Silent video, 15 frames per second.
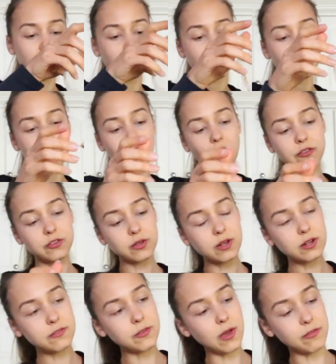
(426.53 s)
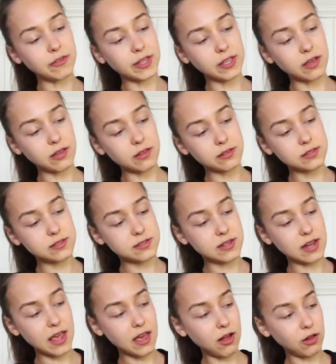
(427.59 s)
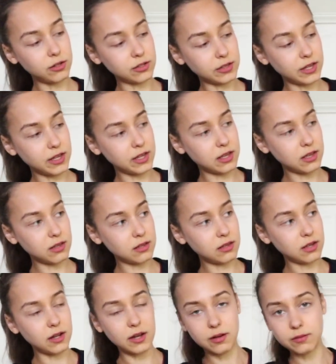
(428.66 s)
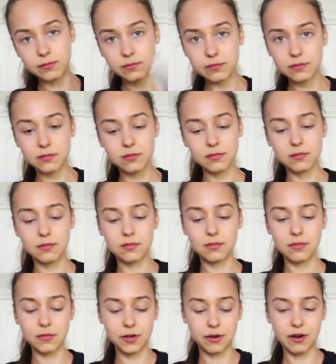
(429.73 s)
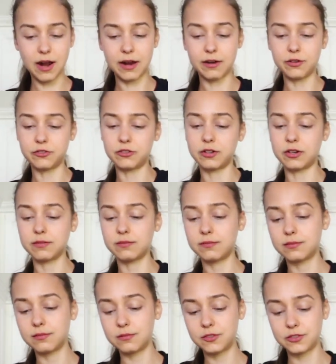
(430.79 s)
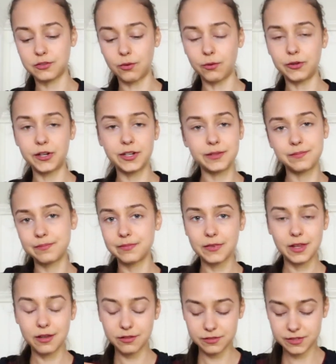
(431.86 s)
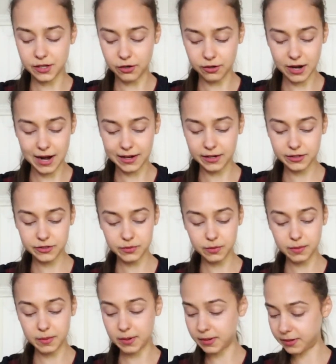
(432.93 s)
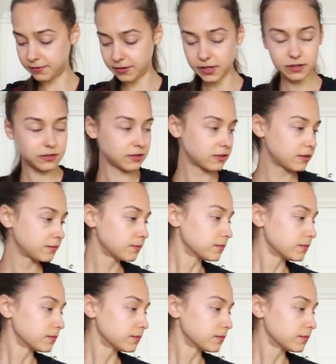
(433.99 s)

This is also good if you have like stale or like, you know, the crackers are just older. Stale crackers would be perfect.